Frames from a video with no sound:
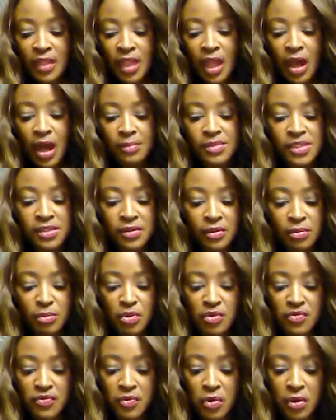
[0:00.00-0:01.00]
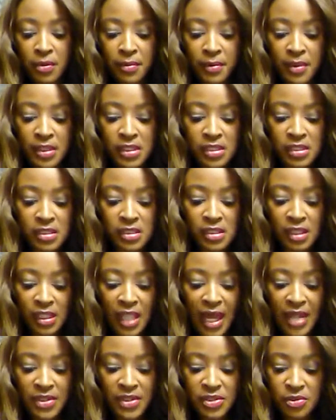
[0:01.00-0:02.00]
I'm just going to move forward because it's a
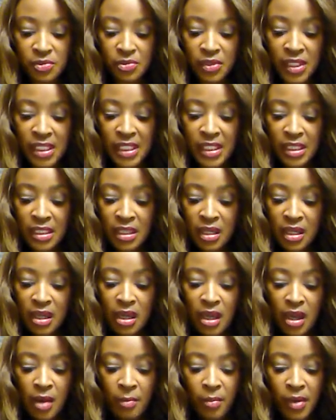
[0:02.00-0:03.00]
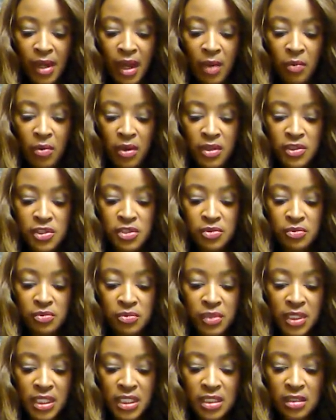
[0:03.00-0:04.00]
lot to read. But I want to
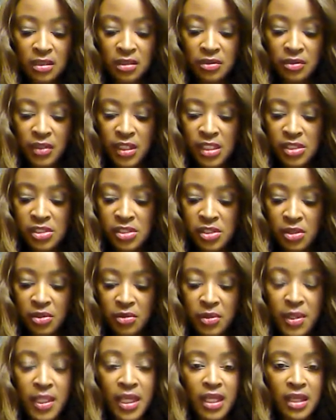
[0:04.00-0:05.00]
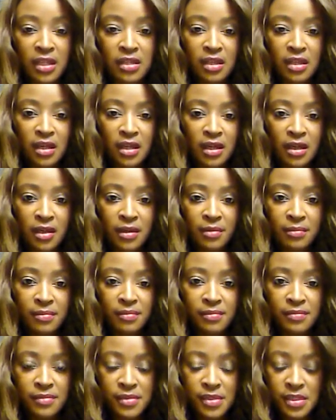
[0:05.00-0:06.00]
read a little insert that um,
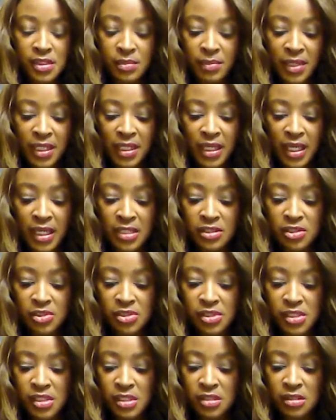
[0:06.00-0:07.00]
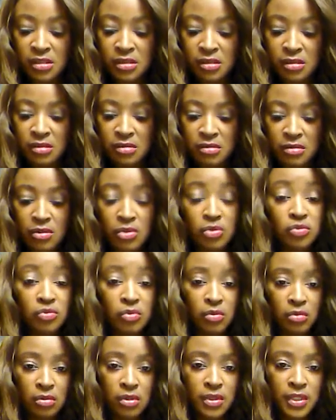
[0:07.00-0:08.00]
Tamika Anderson,
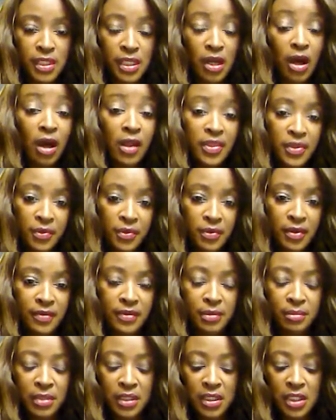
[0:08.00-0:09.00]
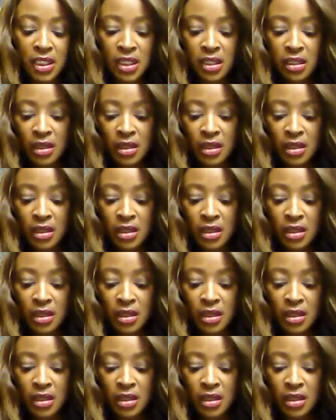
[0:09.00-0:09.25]
who the author of the book,